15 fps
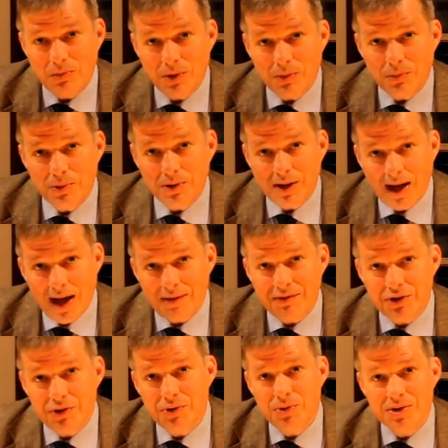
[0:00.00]
what we'll have
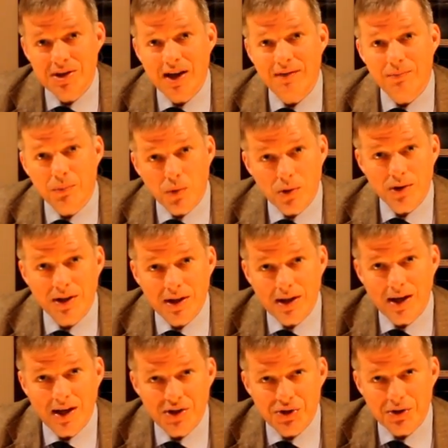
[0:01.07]
to do is have more
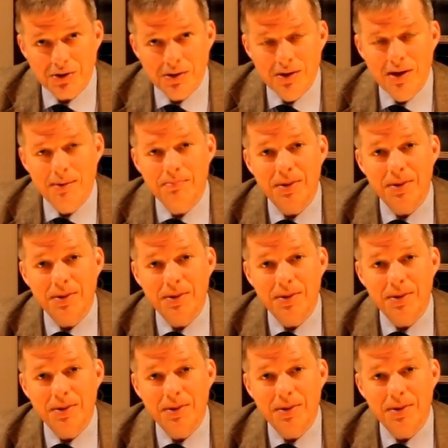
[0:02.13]
litigation,